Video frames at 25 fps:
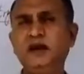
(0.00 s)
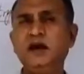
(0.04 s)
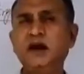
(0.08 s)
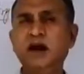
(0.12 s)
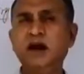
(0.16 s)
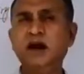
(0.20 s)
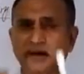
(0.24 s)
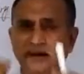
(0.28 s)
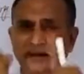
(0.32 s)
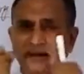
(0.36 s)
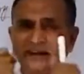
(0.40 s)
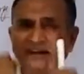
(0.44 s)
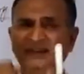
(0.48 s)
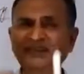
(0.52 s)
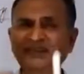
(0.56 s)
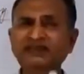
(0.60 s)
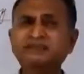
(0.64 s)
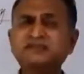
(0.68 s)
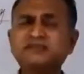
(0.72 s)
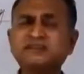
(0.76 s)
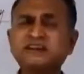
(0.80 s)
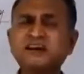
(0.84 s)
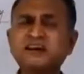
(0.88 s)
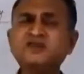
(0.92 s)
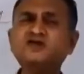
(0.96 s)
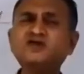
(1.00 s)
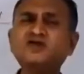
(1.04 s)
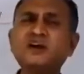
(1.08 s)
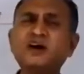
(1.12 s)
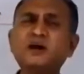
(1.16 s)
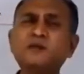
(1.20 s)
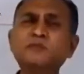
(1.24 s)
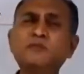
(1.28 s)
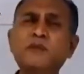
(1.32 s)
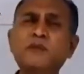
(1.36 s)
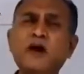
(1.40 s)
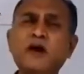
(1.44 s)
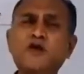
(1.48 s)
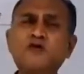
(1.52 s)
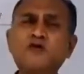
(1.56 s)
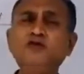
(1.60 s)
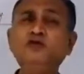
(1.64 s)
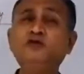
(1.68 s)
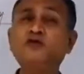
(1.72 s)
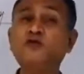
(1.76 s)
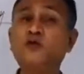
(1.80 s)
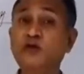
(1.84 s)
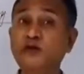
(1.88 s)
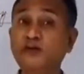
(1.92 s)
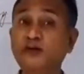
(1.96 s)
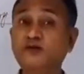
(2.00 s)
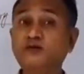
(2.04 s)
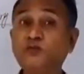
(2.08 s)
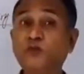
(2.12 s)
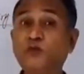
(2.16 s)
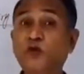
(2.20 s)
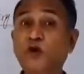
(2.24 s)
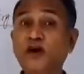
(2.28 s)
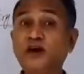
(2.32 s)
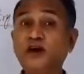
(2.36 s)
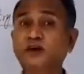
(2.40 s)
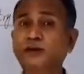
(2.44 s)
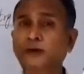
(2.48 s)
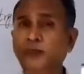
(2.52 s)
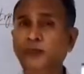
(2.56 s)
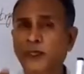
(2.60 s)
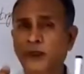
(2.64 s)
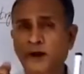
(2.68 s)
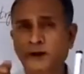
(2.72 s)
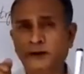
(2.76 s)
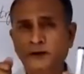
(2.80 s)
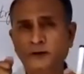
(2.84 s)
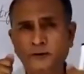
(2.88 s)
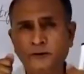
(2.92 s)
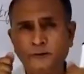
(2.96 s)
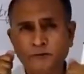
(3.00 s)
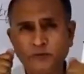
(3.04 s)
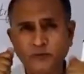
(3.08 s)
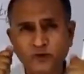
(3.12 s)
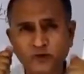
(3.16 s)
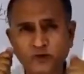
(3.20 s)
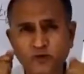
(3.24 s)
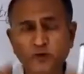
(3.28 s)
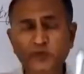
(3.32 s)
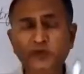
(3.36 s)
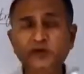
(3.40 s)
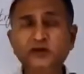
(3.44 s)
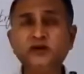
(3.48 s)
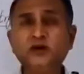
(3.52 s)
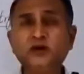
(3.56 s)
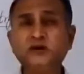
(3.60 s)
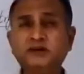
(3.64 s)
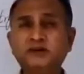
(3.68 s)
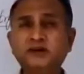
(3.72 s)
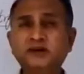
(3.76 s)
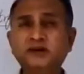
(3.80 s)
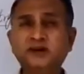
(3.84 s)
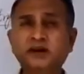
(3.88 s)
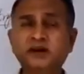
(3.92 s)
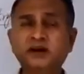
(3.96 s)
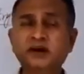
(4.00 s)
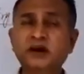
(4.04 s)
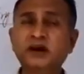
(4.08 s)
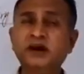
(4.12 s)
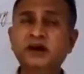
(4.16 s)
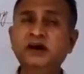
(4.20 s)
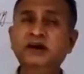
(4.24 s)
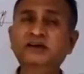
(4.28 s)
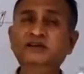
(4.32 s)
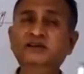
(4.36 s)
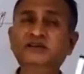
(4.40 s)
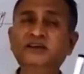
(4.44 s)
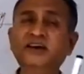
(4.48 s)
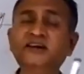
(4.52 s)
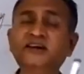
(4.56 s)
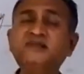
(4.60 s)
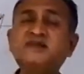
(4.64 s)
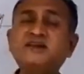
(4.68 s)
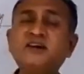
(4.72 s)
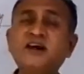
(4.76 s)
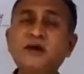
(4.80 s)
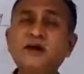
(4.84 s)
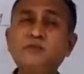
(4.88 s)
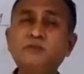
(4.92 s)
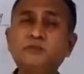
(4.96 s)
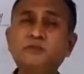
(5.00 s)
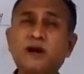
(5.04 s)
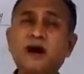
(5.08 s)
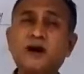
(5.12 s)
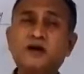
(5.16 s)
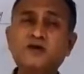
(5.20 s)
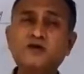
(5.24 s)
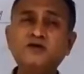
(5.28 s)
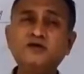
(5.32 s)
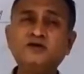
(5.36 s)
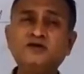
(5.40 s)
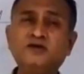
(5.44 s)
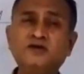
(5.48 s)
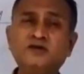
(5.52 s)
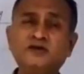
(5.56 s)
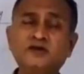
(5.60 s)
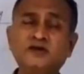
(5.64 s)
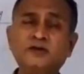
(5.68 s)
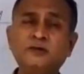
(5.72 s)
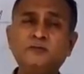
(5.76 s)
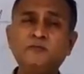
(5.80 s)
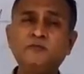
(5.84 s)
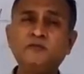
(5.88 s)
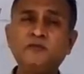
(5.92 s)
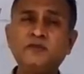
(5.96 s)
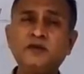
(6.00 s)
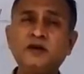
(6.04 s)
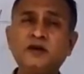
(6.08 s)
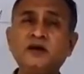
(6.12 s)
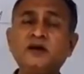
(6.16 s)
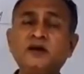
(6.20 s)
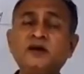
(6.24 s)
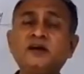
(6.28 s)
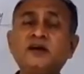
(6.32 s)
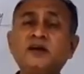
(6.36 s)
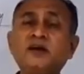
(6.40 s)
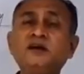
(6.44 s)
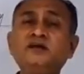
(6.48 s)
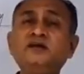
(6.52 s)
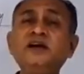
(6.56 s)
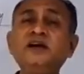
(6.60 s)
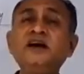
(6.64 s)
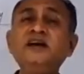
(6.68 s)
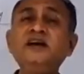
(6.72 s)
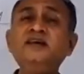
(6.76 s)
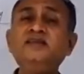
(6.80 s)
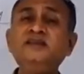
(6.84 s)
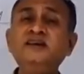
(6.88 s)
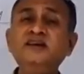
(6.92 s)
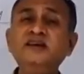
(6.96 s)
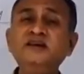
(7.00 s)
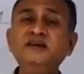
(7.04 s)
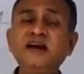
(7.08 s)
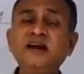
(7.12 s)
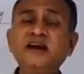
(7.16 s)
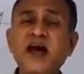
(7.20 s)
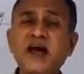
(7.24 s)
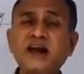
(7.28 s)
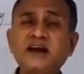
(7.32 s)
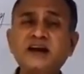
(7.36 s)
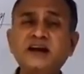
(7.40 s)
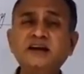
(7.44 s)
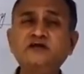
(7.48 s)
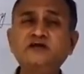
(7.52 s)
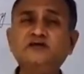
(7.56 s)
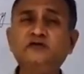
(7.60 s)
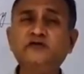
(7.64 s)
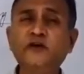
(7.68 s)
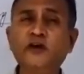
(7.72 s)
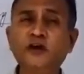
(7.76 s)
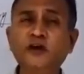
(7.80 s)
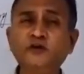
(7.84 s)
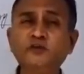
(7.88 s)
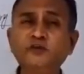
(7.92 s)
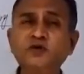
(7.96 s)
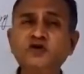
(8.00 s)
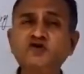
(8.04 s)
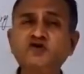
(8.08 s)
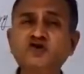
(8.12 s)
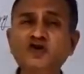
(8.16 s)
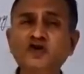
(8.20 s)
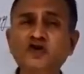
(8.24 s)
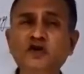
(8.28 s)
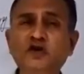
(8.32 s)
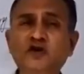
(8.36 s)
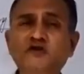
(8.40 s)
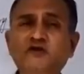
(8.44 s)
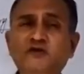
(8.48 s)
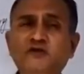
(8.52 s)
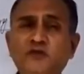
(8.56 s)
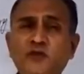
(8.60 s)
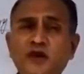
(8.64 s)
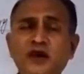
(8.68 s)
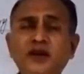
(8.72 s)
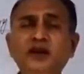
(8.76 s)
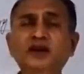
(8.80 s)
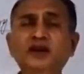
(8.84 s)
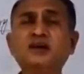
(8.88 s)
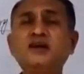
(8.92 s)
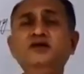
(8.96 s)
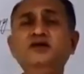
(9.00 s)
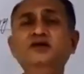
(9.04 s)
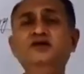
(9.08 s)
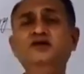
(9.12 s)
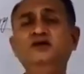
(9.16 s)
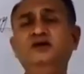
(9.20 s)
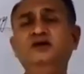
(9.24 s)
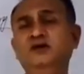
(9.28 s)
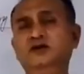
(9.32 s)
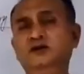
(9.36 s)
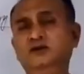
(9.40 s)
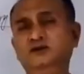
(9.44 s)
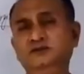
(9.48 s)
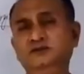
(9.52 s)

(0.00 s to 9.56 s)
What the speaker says: And in such compounds, what is point to be noted? In such compounds, there isn't any formation of molecule.